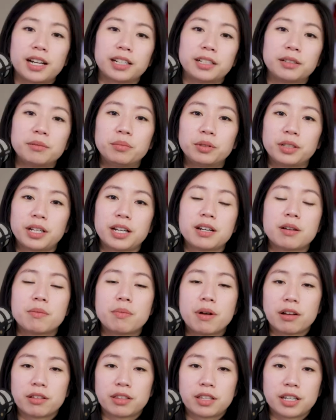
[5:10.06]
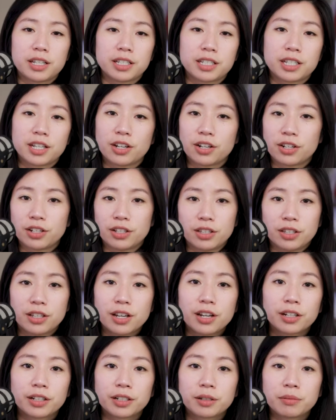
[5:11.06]
I complain about things here and
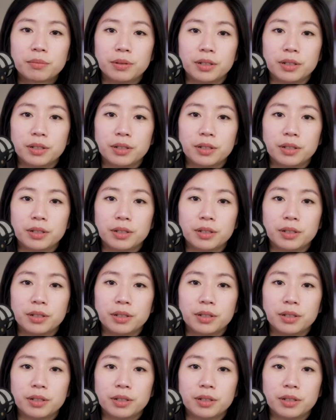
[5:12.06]
there,